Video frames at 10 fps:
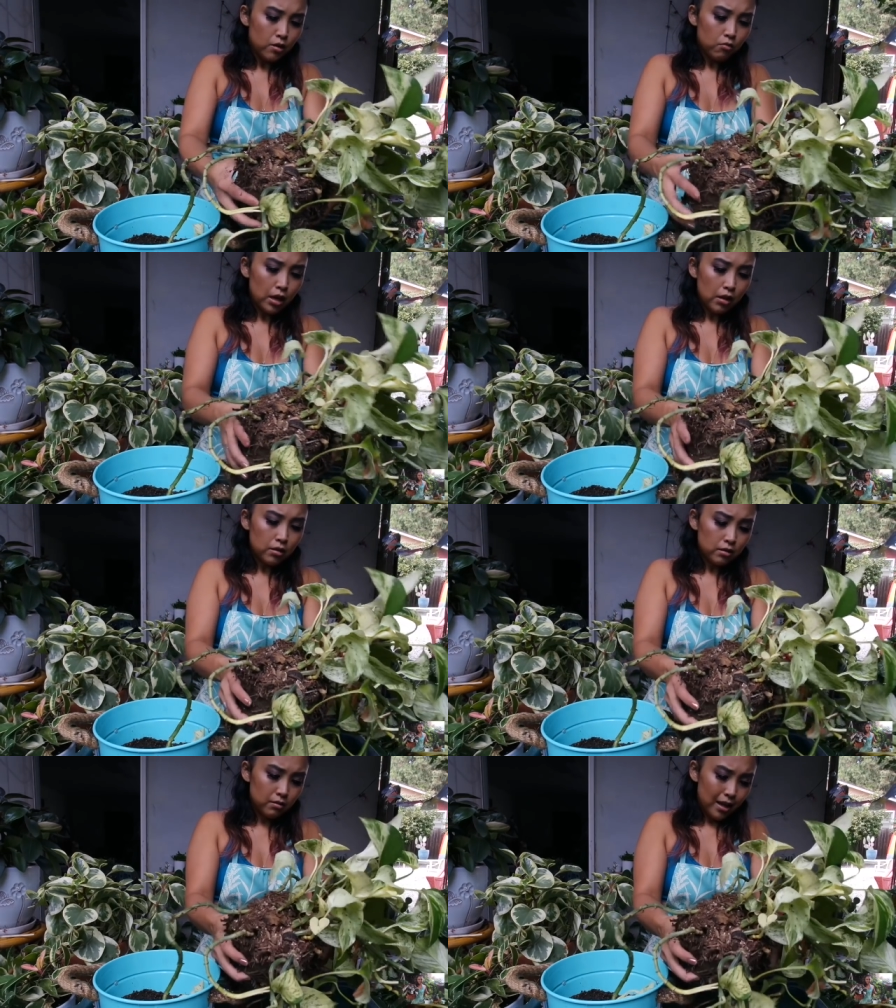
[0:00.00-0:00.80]
we're not
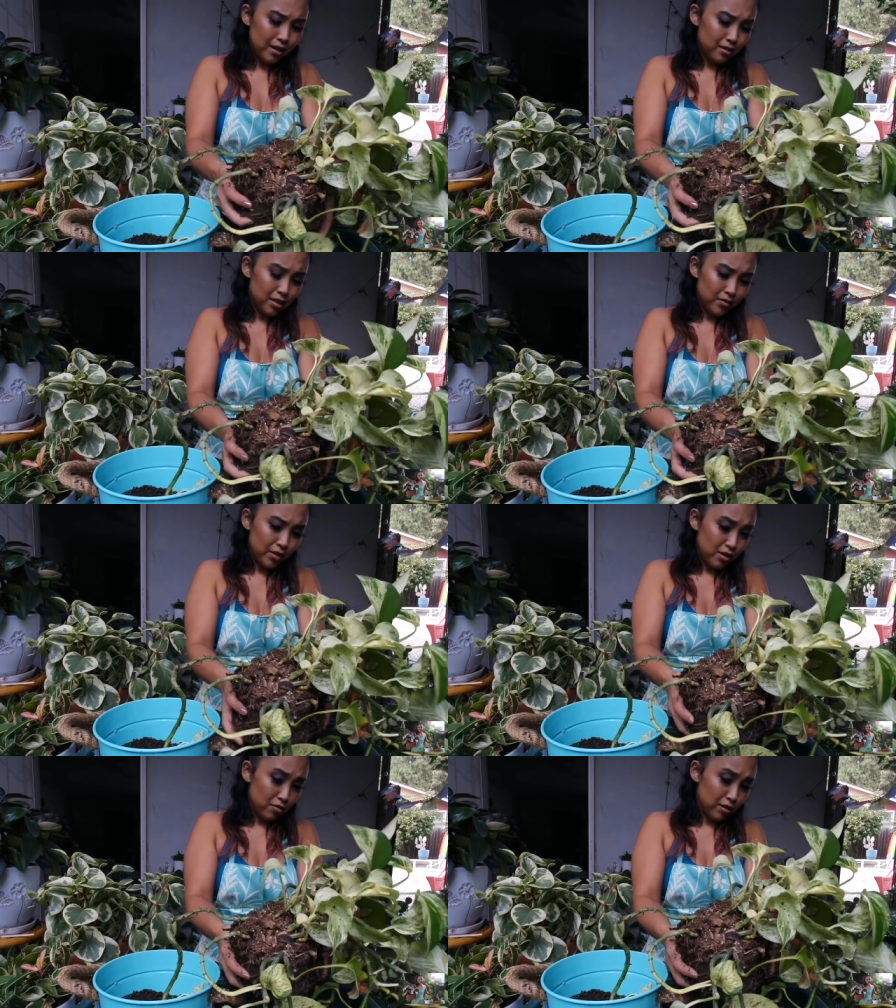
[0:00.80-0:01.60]
going to do that in this
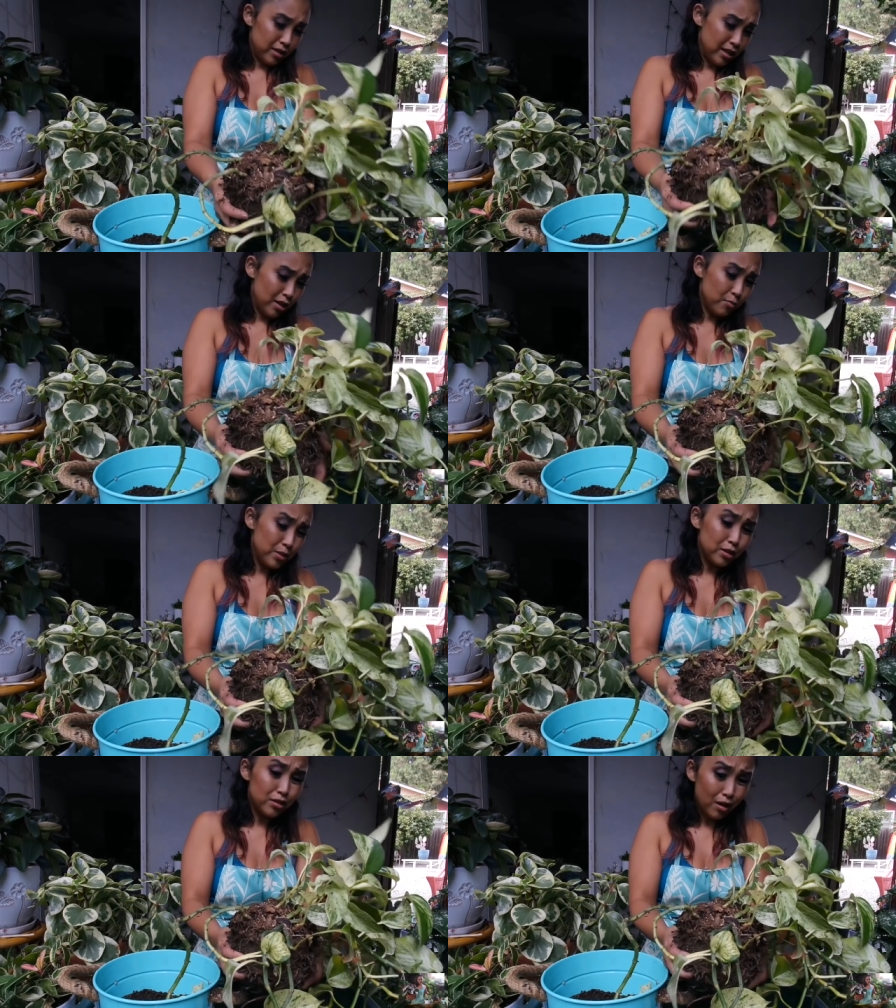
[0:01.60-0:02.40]
video because then it'll
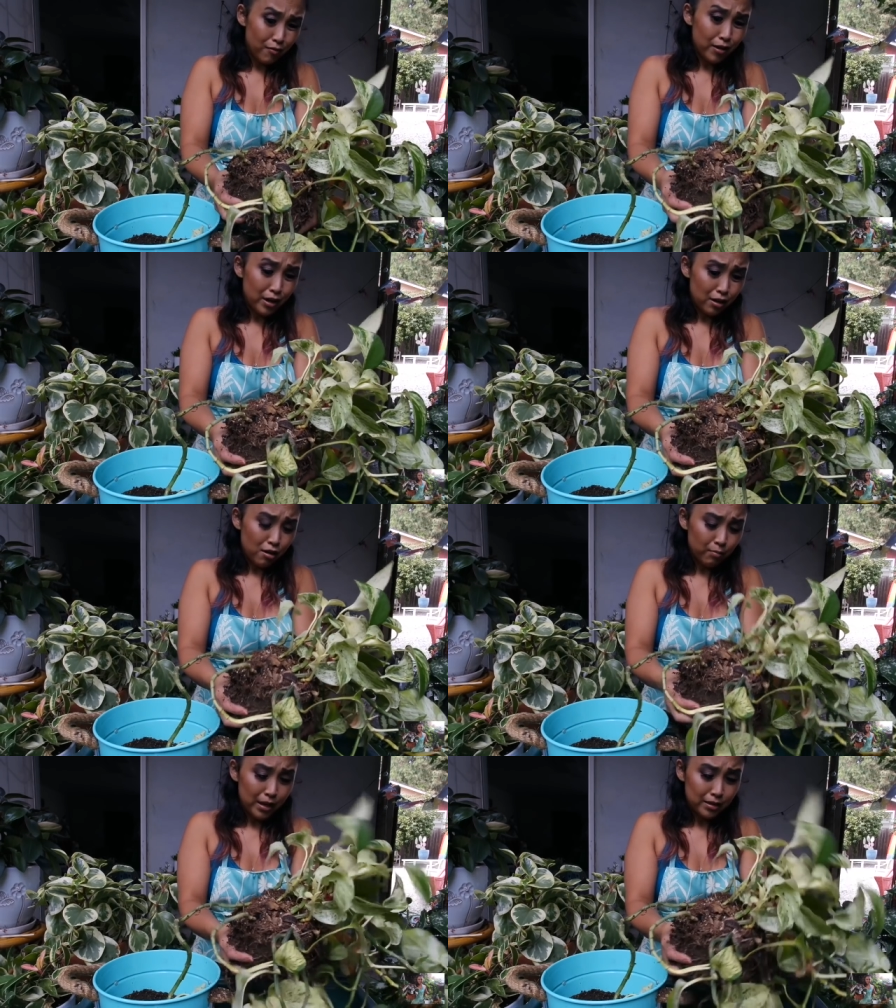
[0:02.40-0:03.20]
be a very
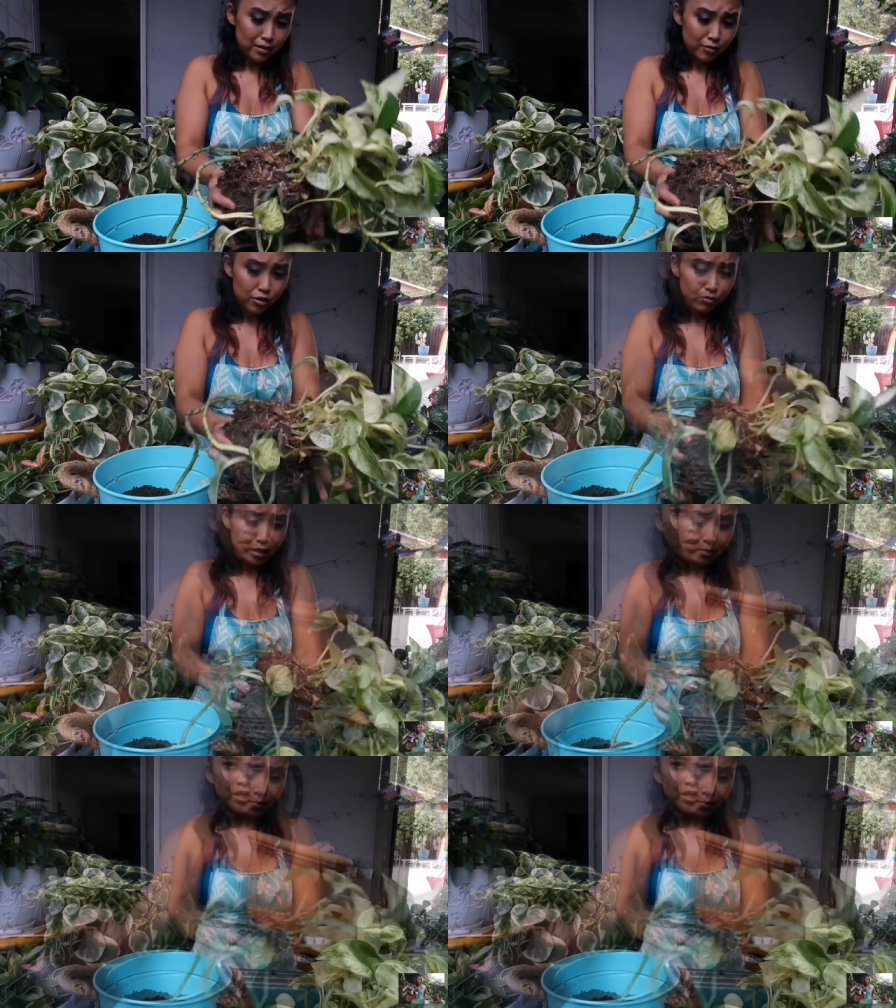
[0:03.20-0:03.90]
long planting with Jewelyn.